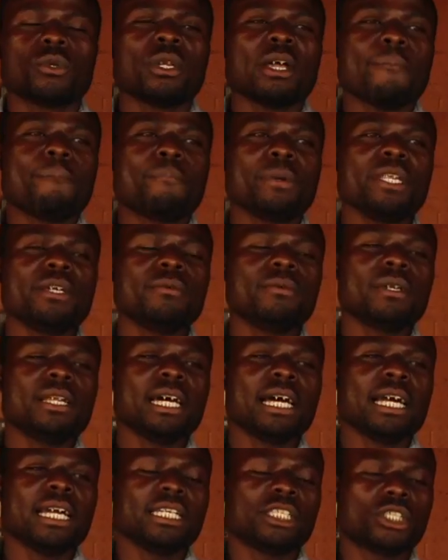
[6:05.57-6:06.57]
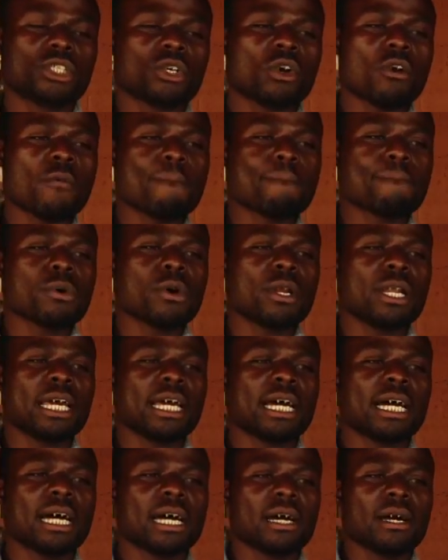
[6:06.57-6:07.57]
Tulapilibula
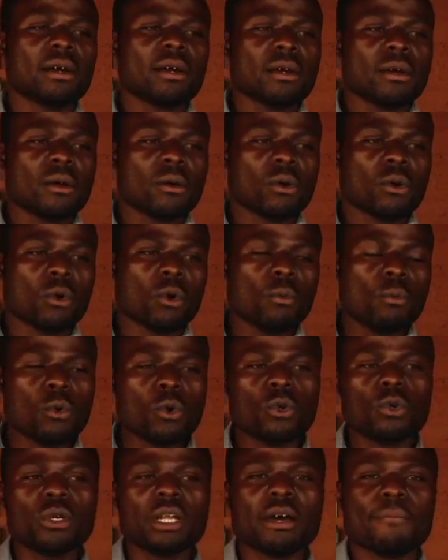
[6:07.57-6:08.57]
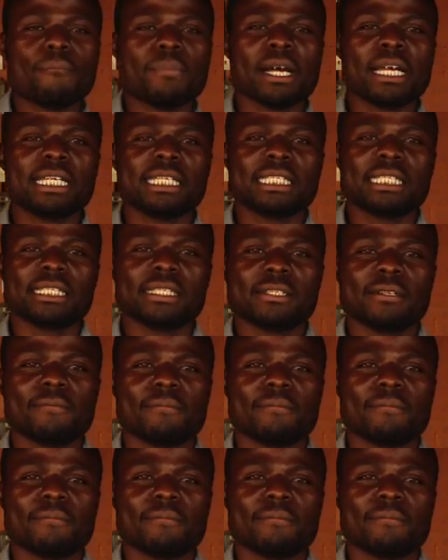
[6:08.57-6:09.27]
ichikombola kumulu na panshi.